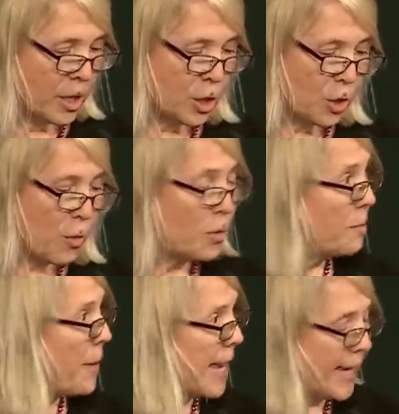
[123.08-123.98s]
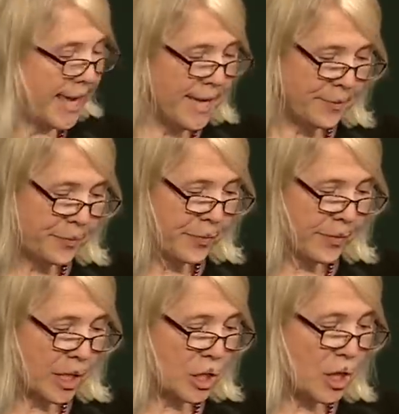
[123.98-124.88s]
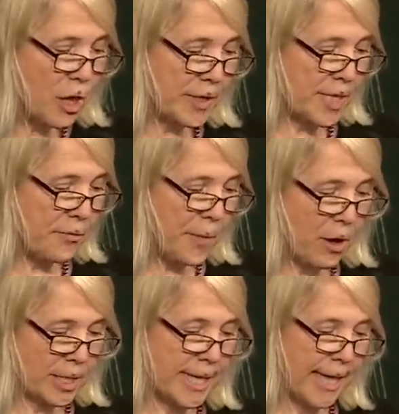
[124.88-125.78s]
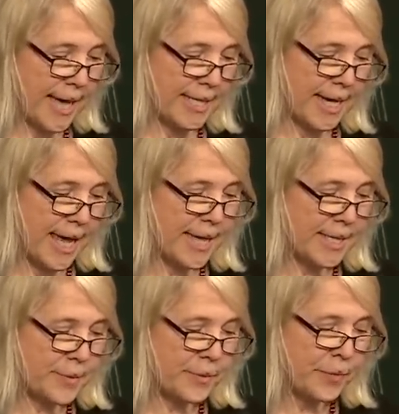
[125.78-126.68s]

Shaun Bailey, Conservative Party candidate,